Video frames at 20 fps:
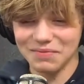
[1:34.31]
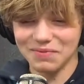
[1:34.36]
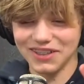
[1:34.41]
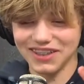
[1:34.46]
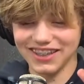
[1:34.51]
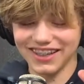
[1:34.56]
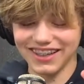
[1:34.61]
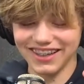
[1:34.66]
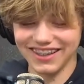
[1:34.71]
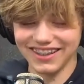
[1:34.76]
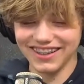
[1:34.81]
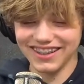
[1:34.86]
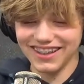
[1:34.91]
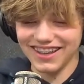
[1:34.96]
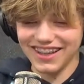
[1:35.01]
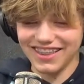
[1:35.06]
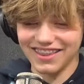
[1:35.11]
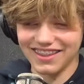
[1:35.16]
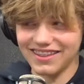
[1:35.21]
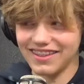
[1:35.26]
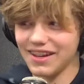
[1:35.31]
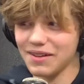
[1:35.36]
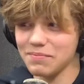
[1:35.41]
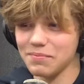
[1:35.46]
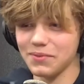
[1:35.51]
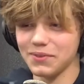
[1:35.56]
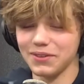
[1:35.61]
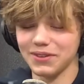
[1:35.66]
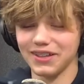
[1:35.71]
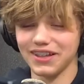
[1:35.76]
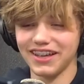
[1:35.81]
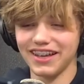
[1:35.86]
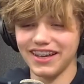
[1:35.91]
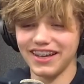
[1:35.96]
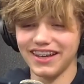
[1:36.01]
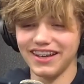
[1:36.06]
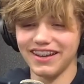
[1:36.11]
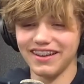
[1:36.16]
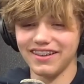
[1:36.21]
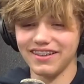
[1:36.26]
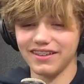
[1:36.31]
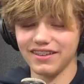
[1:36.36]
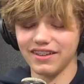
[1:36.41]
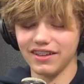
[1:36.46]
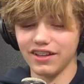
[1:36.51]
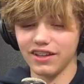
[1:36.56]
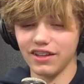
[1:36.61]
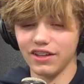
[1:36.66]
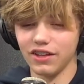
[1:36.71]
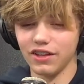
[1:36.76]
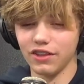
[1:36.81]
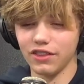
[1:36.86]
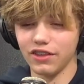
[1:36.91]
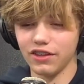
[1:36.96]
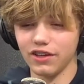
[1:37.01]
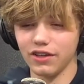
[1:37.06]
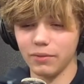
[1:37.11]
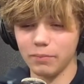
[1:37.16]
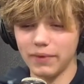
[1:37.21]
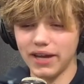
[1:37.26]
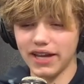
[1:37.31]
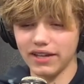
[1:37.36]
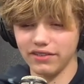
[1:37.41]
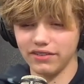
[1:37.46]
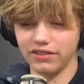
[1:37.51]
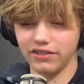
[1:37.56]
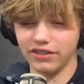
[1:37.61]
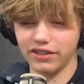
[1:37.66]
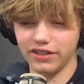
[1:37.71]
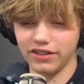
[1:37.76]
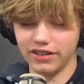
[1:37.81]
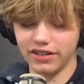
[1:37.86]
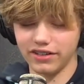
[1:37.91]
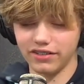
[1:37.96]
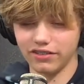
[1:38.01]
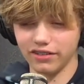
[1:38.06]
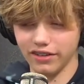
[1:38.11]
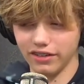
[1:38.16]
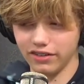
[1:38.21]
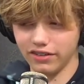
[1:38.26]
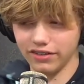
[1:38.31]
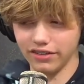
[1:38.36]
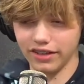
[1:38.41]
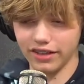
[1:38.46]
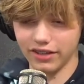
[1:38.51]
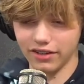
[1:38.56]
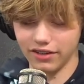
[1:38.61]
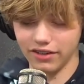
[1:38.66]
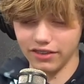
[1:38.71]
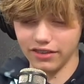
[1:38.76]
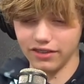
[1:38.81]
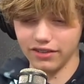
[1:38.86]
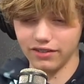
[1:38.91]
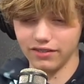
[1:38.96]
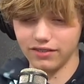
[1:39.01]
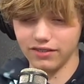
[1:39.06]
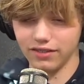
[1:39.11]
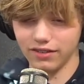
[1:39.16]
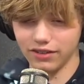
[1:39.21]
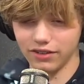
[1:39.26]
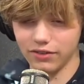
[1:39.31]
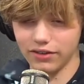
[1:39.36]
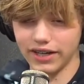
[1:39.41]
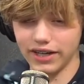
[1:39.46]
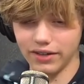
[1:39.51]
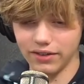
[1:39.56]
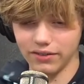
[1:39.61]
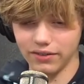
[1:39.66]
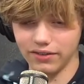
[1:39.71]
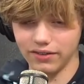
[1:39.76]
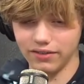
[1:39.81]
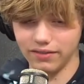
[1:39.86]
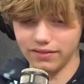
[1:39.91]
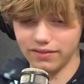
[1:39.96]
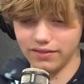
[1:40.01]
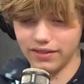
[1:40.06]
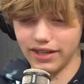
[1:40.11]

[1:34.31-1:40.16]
But like the temple and the master is just like on the ground mm.